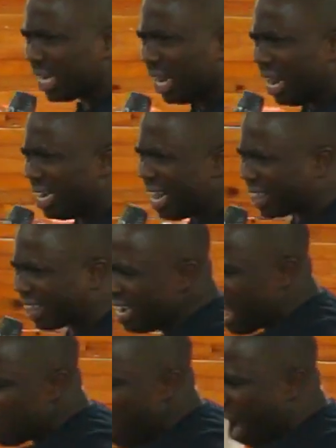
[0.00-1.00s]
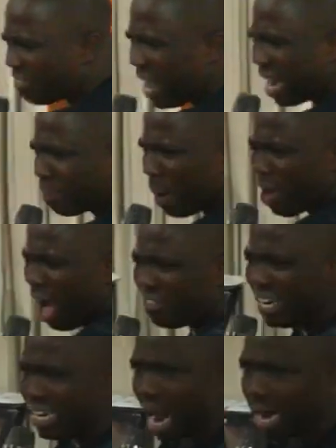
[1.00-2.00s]
They think that you have done it, but you haven't
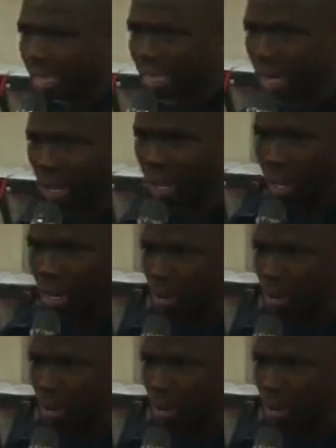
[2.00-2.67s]
done a thing. Um,